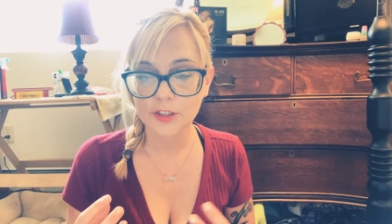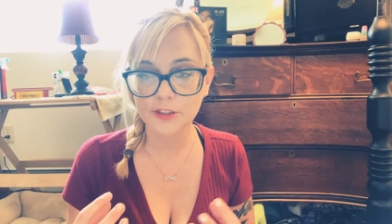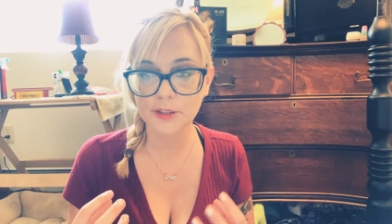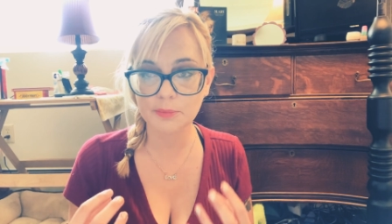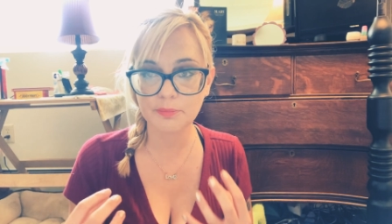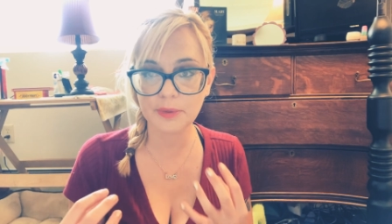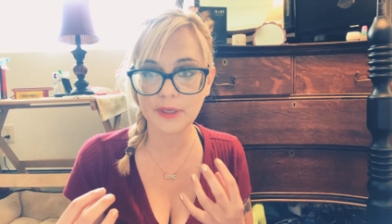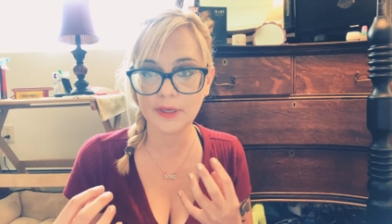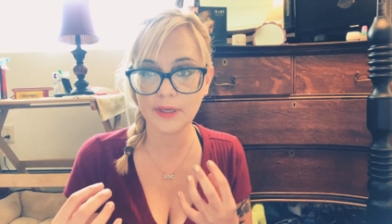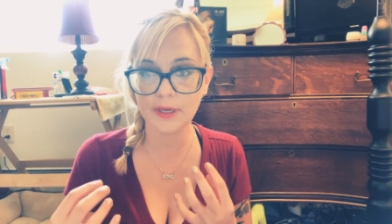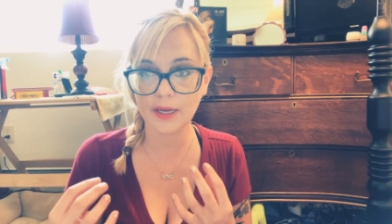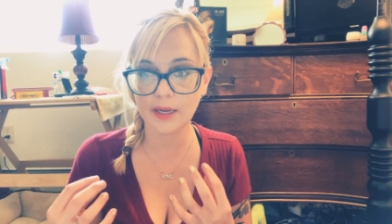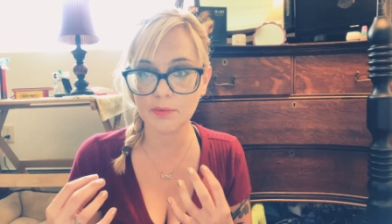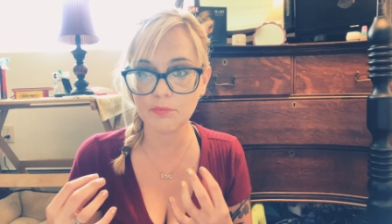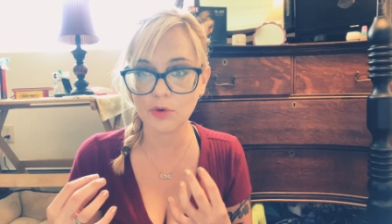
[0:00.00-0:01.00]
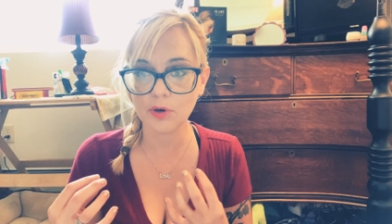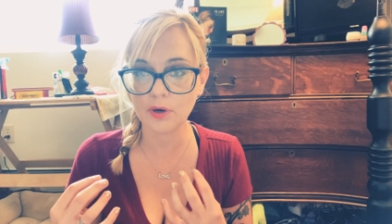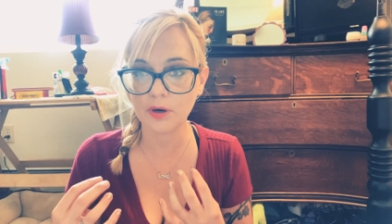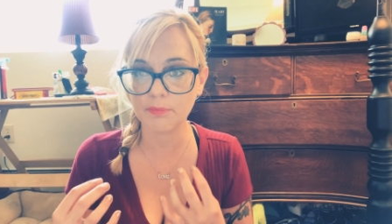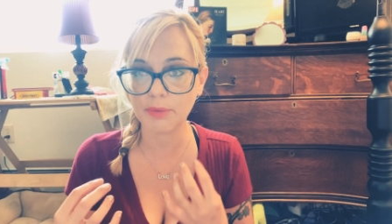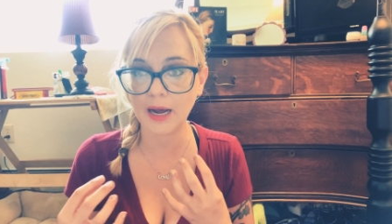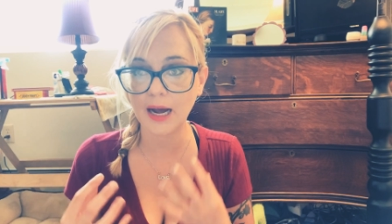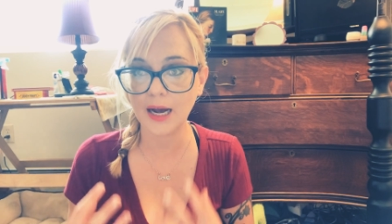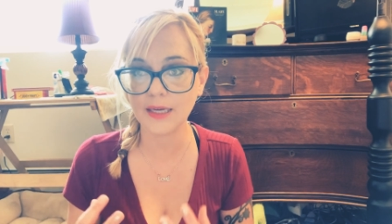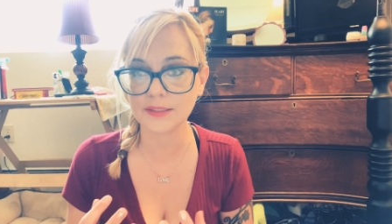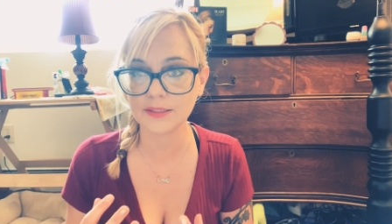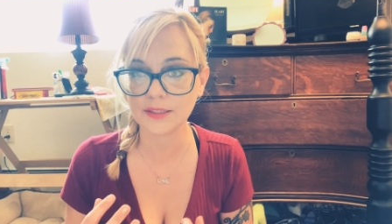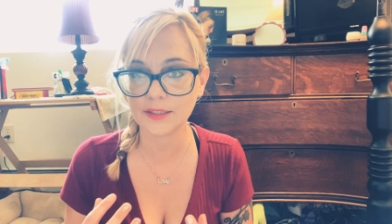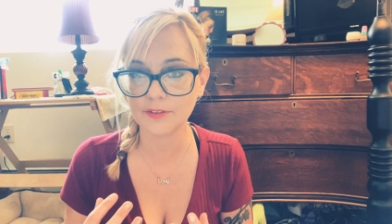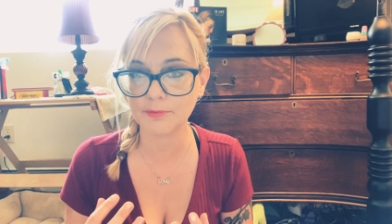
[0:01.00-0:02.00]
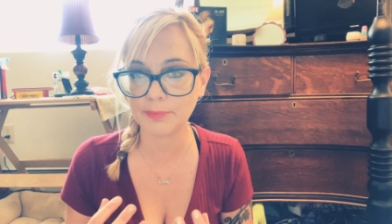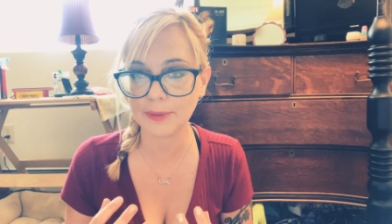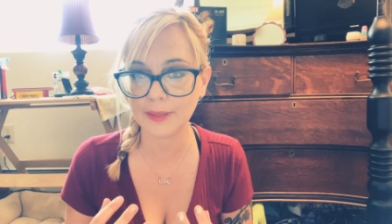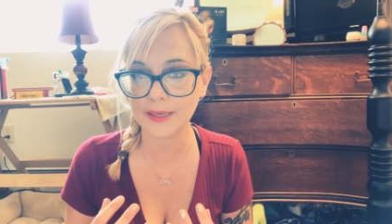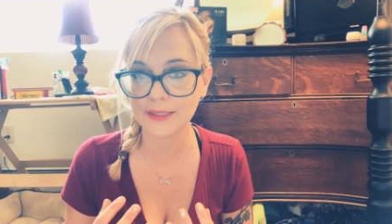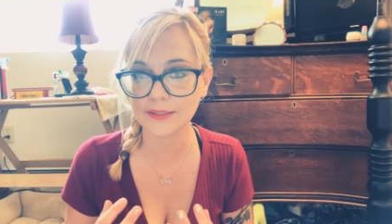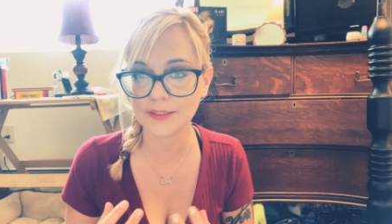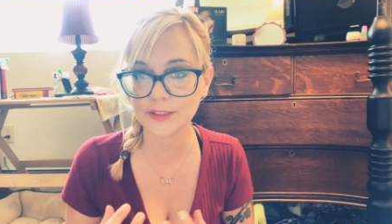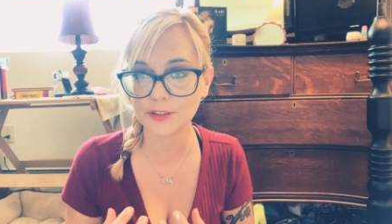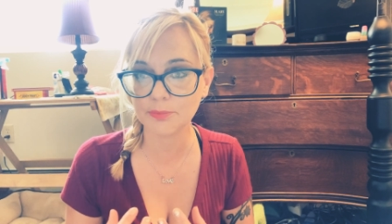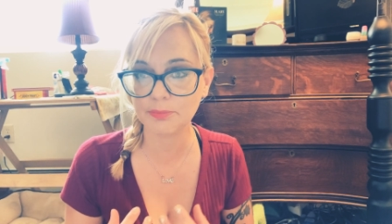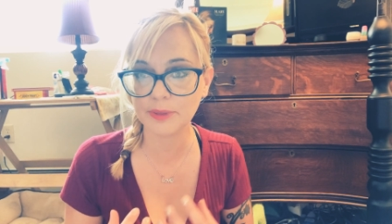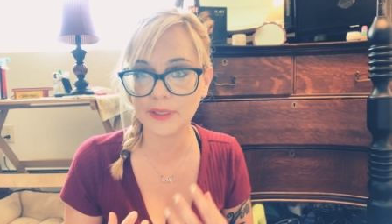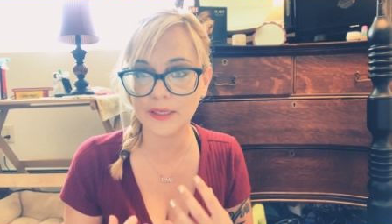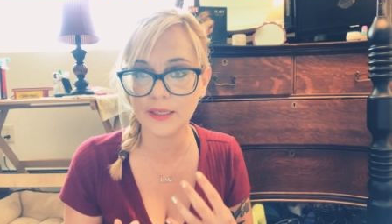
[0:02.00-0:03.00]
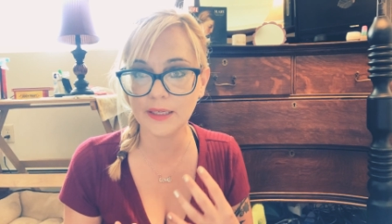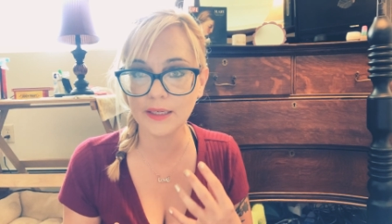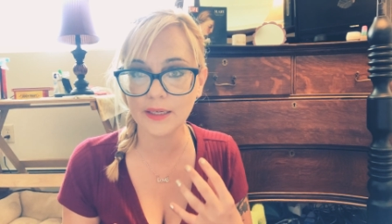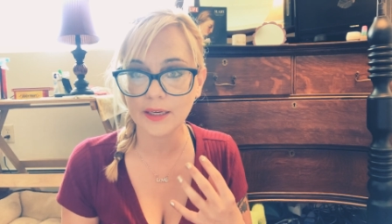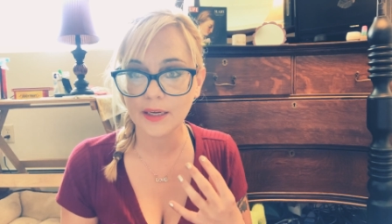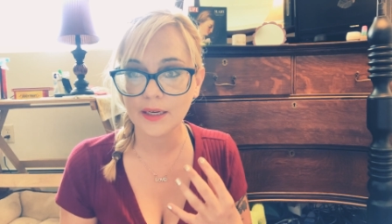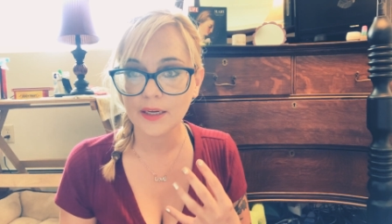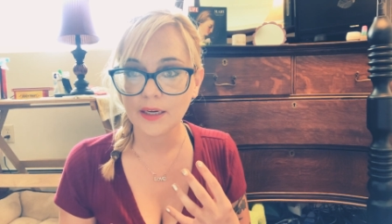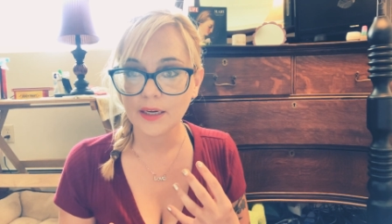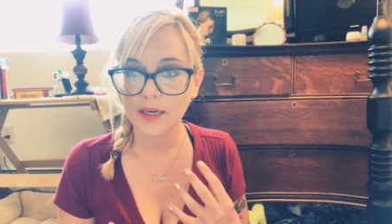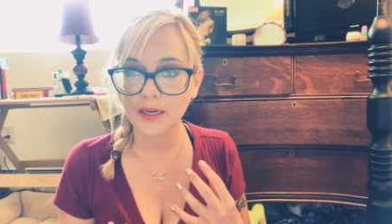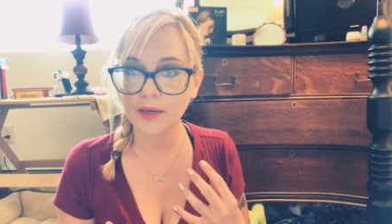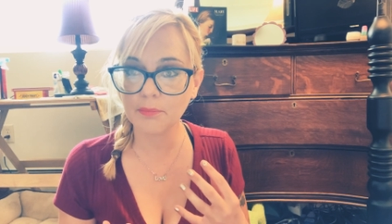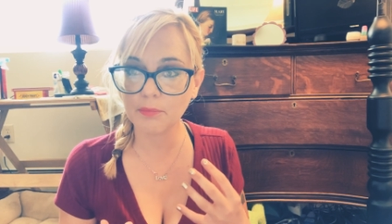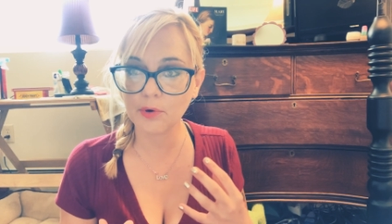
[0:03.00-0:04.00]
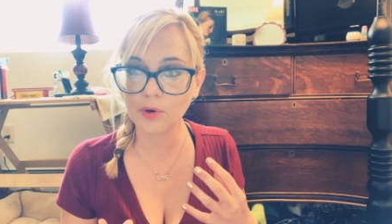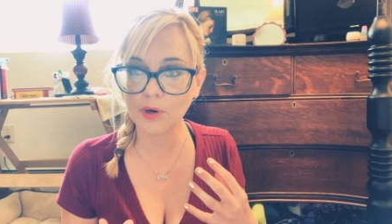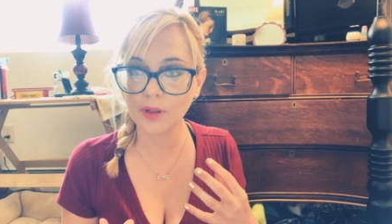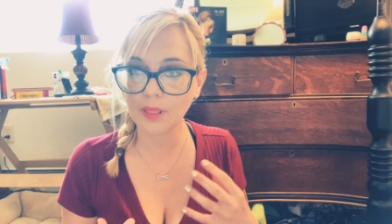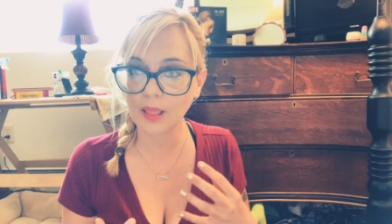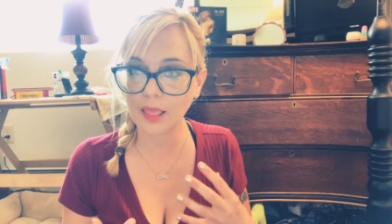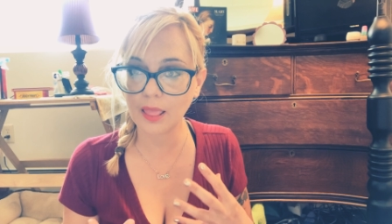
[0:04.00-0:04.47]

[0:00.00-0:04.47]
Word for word: to be a more positive place, to be a more